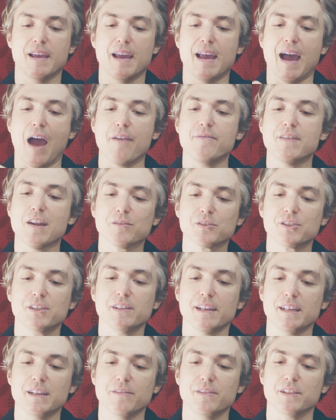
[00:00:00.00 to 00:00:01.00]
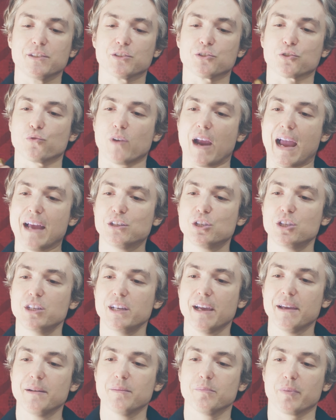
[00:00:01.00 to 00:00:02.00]
I've never seen any of these scratch
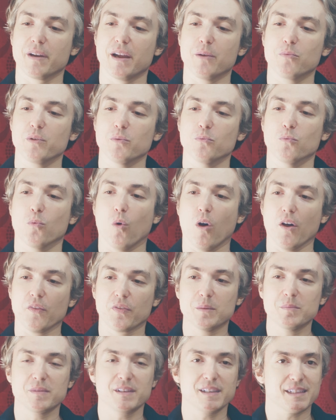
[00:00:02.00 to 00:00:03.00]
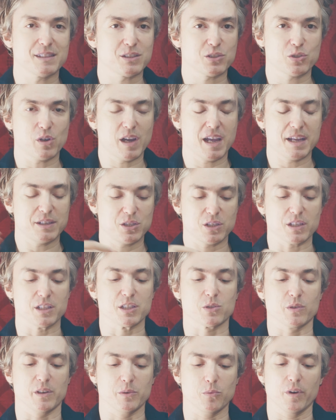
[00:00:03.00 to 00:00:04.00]
yet, but I wouldn't want them to get scratched, and
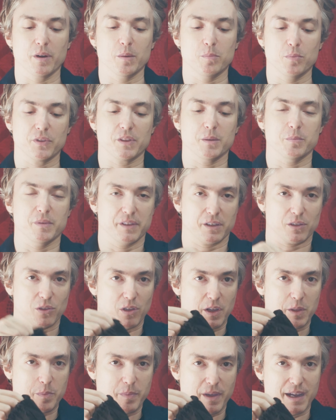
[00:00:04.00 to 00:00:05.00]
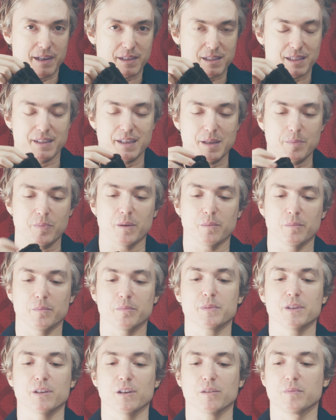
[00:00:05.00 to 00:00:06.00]
so I'd want to put them in the cloth bag to keep them,
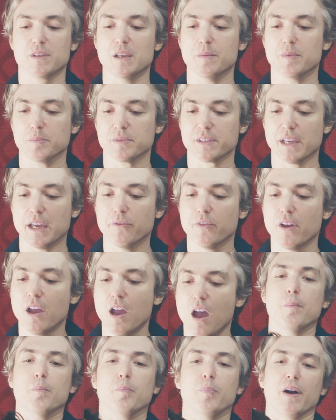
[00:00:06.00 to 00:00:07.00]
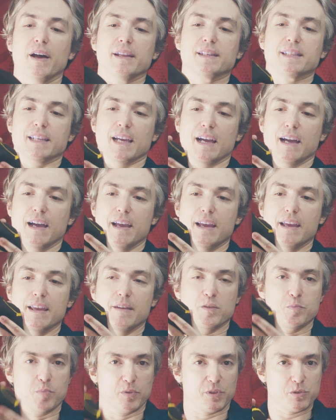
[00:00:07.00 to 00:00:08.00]
keep them safe. But
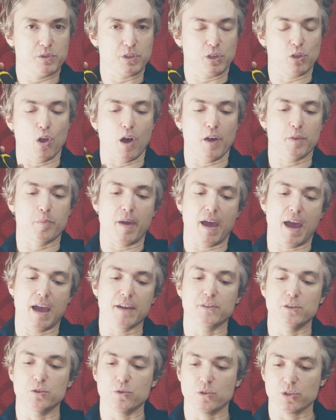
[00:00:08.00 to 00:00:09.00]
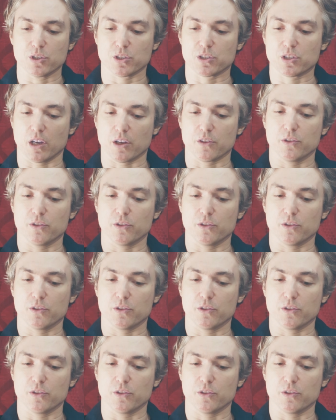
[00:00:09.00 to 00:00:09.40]
if you put those in the cloth bag, then you can just tuck